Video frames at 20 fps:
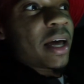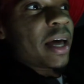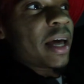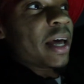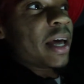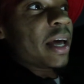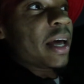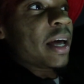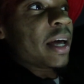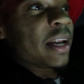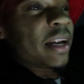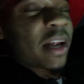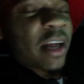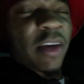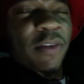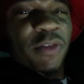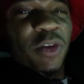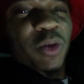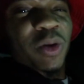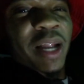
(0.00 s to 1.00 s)
And
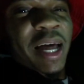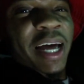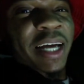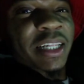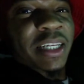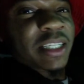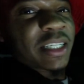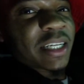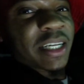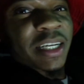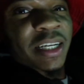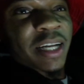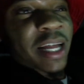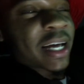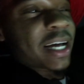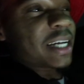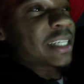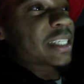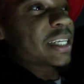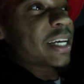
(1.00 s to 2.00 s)
if you liked it, then
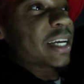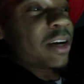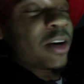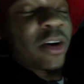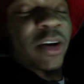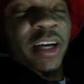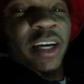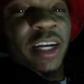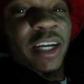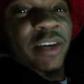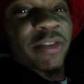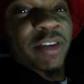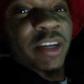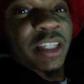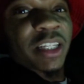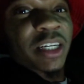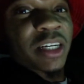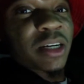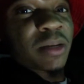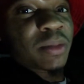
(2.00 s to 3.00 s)
like I said, go ahead and give it a
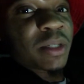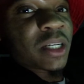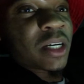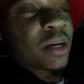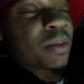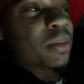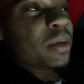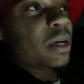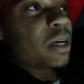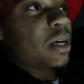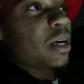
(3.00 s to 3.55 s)
thumbs up.